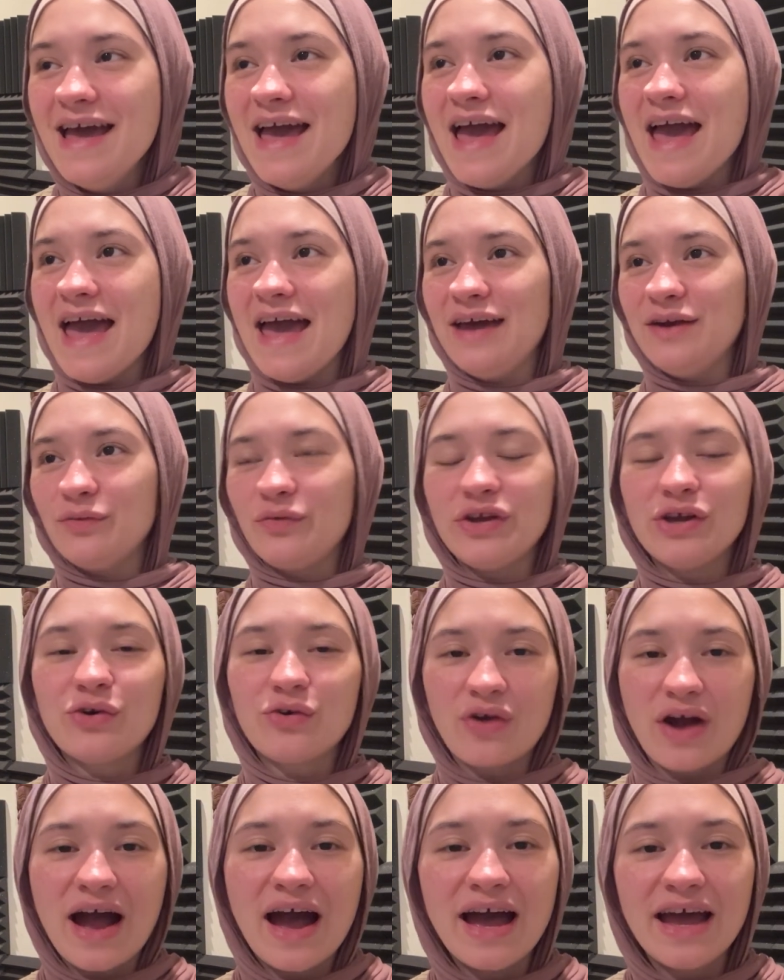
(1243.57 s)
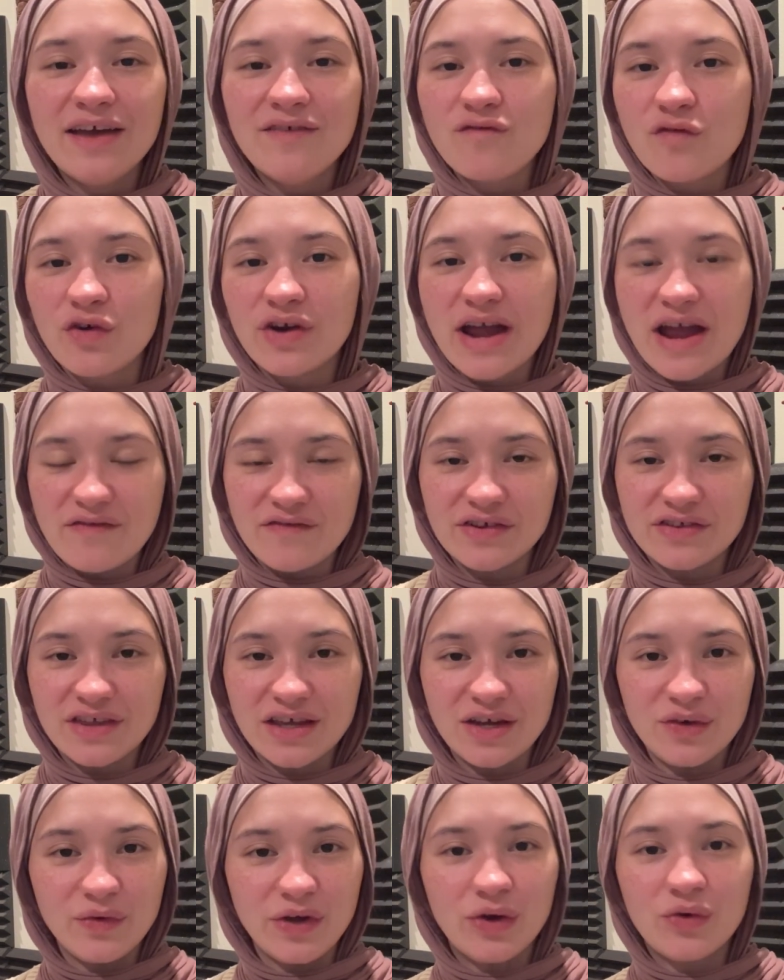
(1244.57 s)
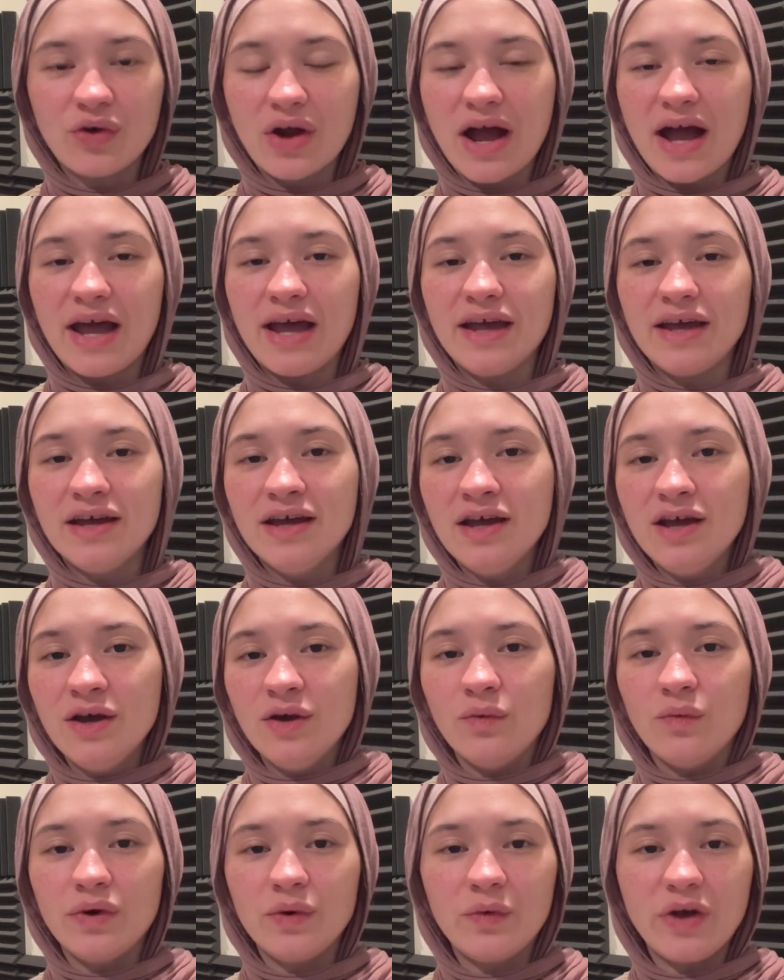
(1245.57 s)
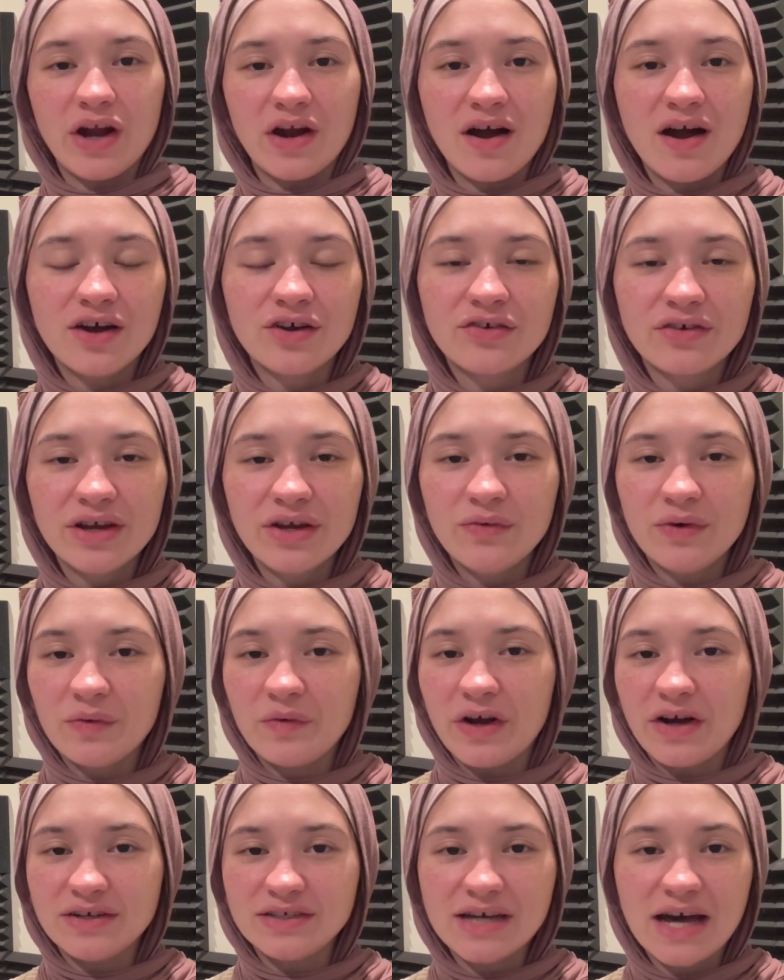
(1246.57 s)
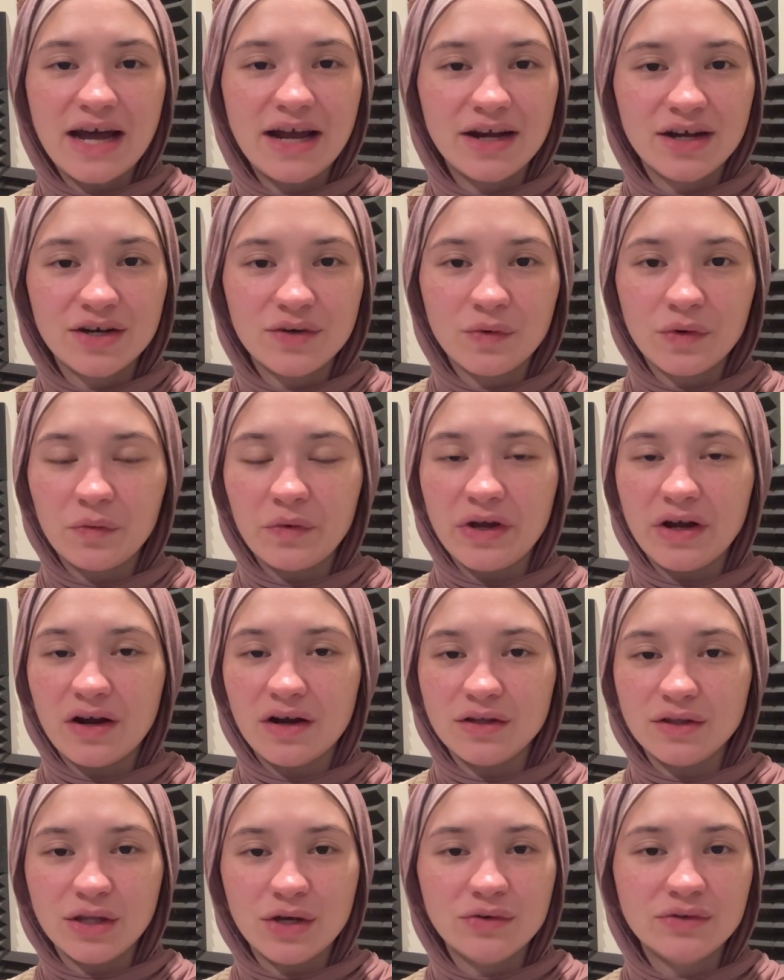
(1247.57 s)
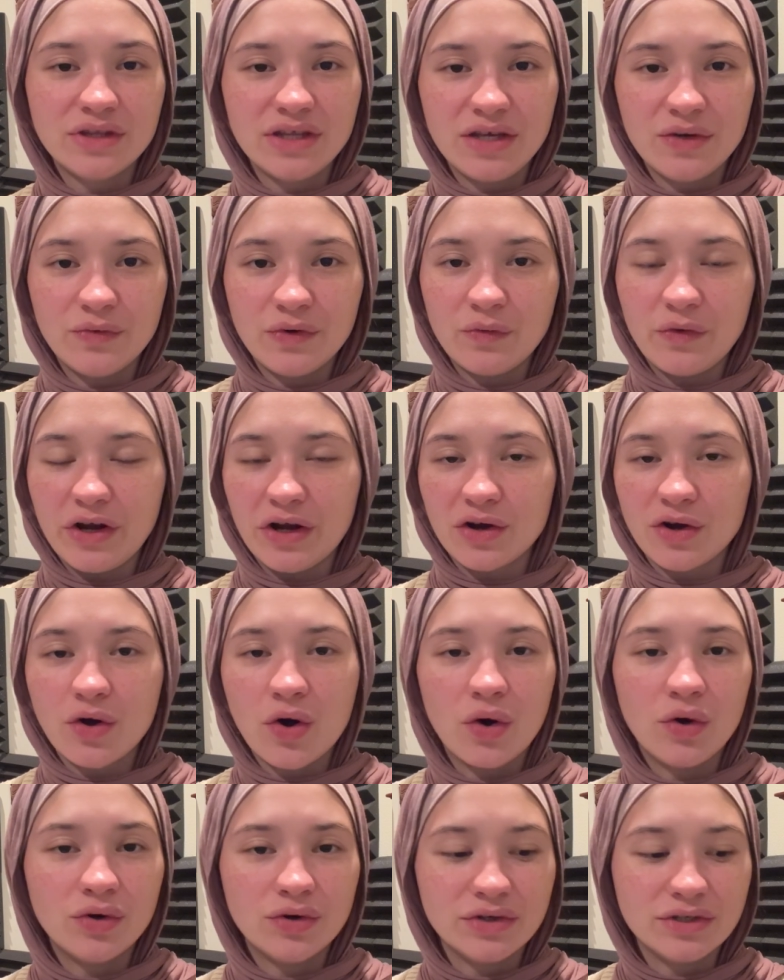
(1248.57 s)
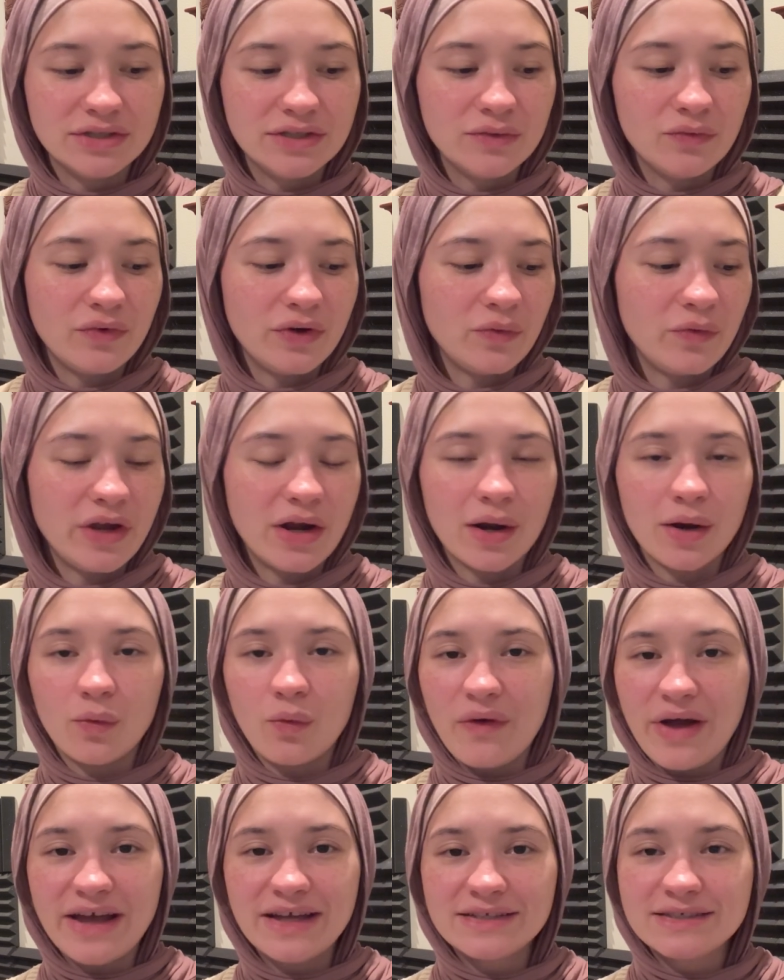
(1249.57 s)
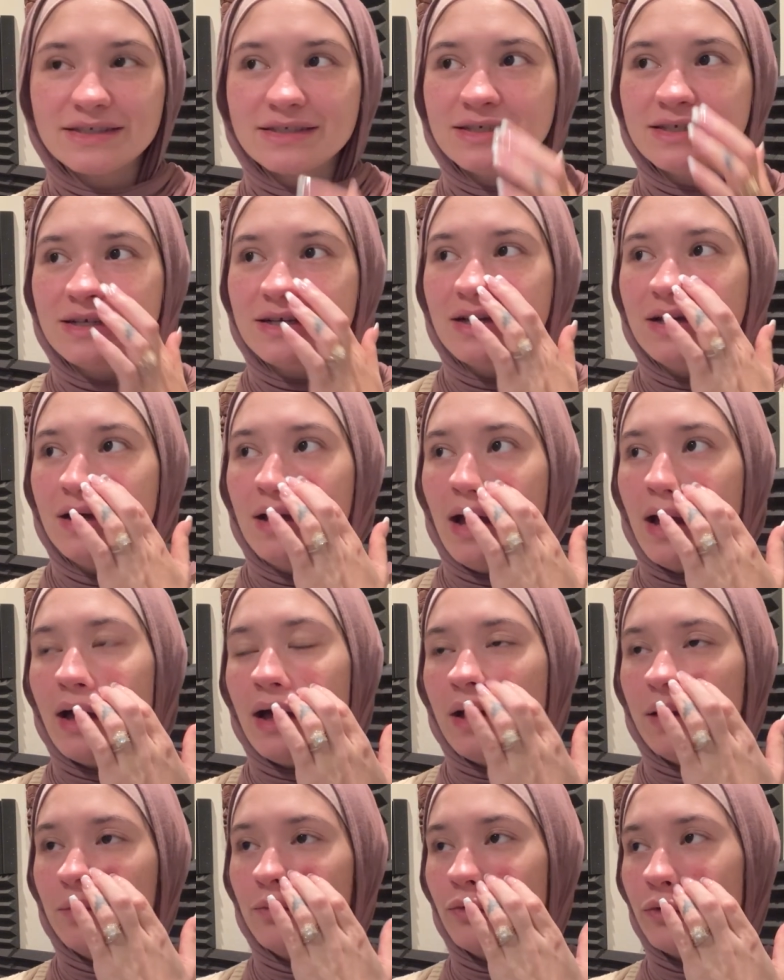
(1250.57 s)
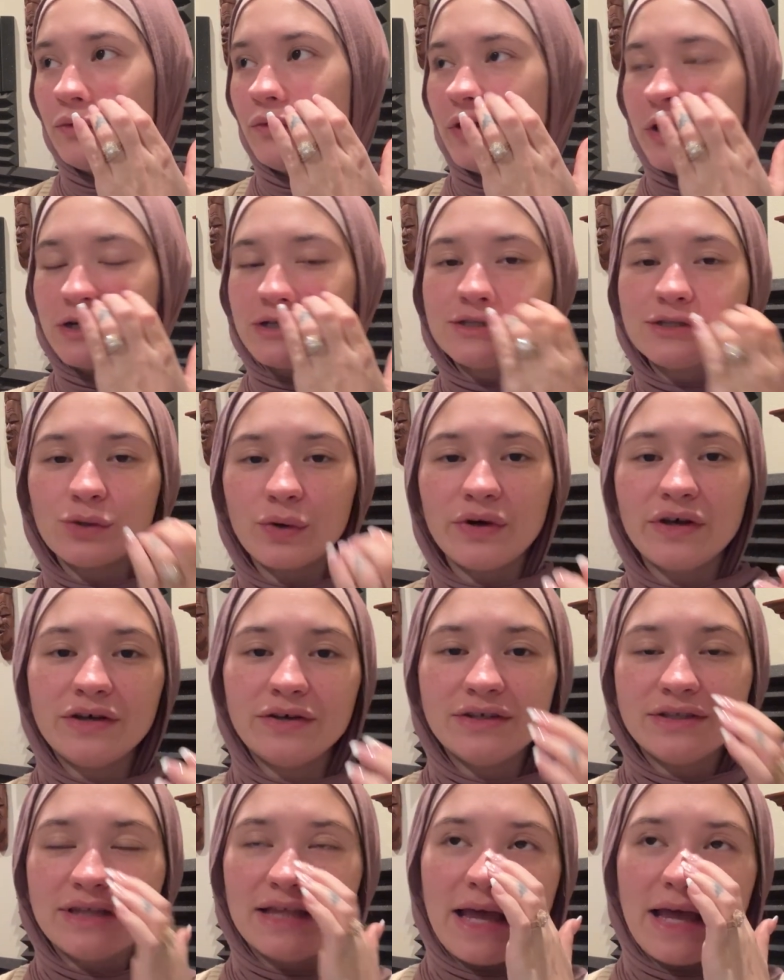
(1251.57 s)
And we cry for everything. We cry when we are hungry, when we are tired, when we are lonely, when we are cold, when we are wet, when we are soiled.